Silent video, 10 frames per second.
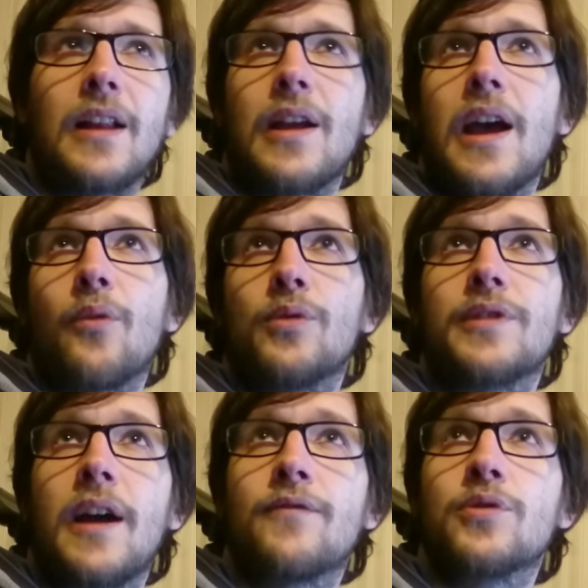I,
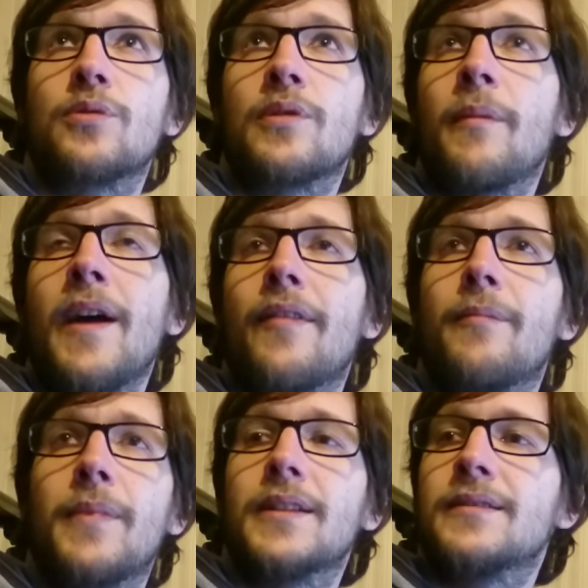I, I, would have to
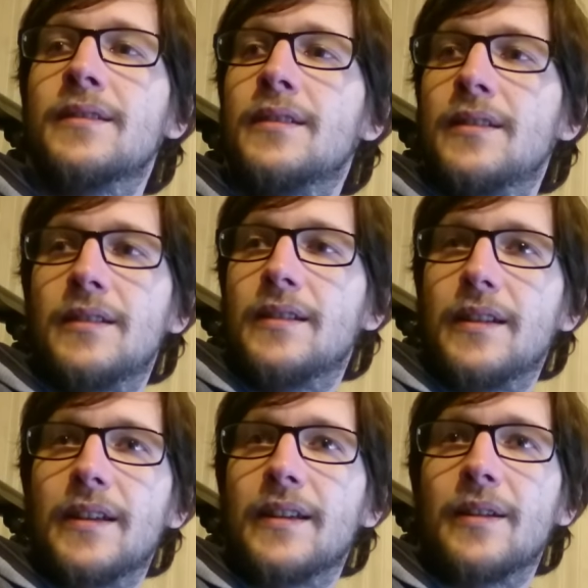do the math, but
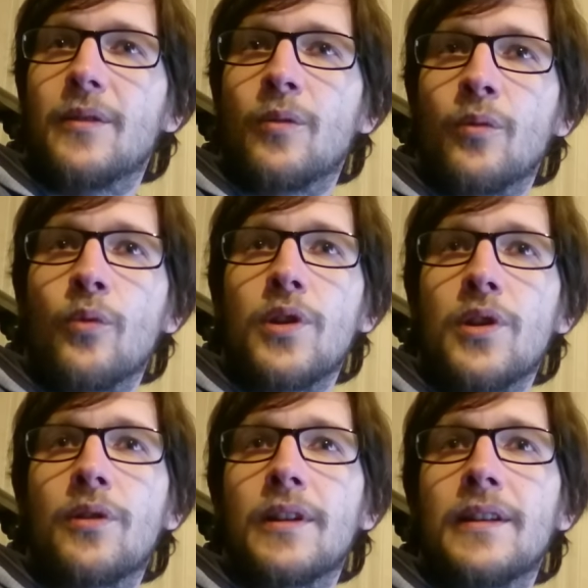uh,
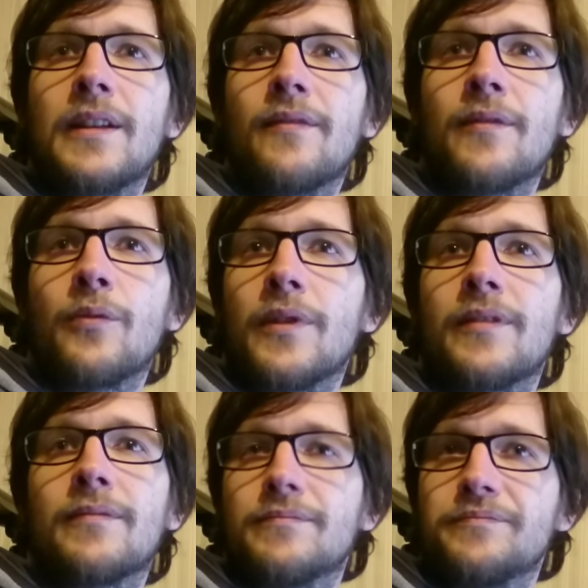you can
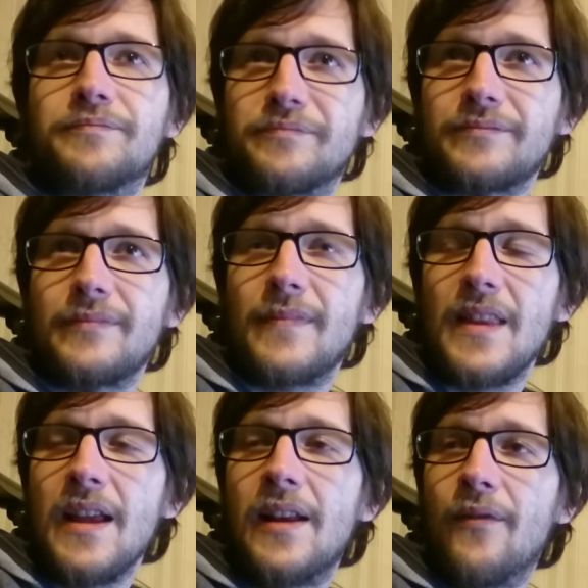live with
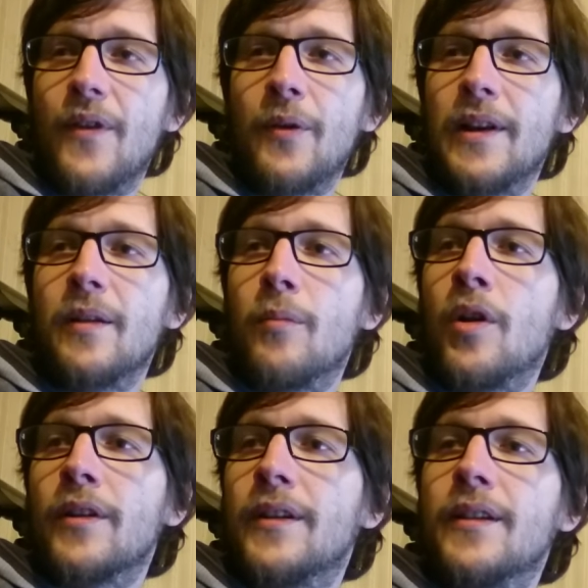
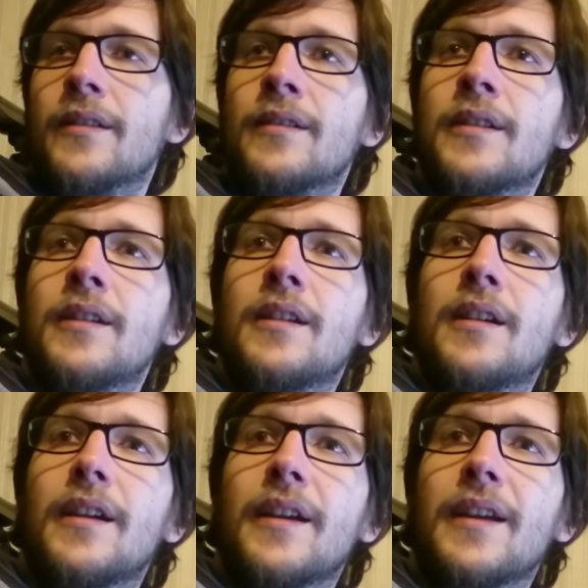very little money here
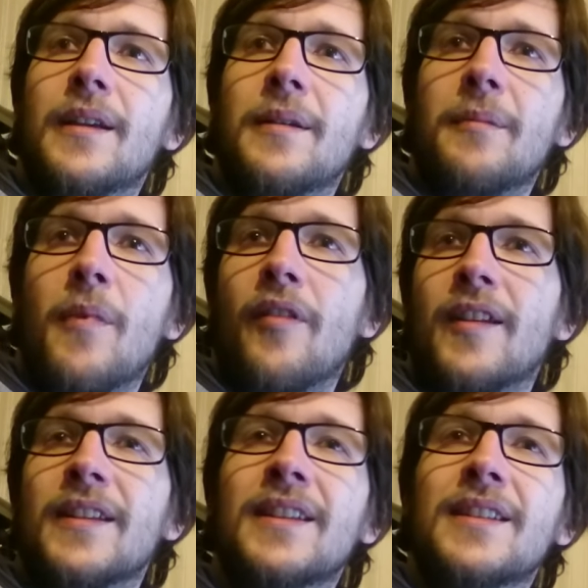
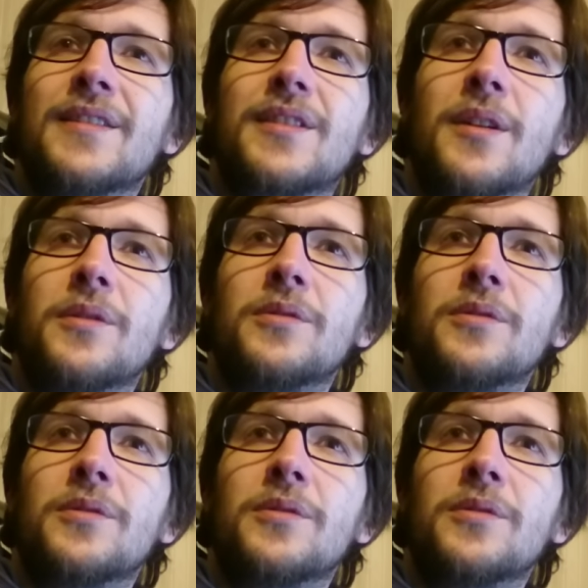monthly.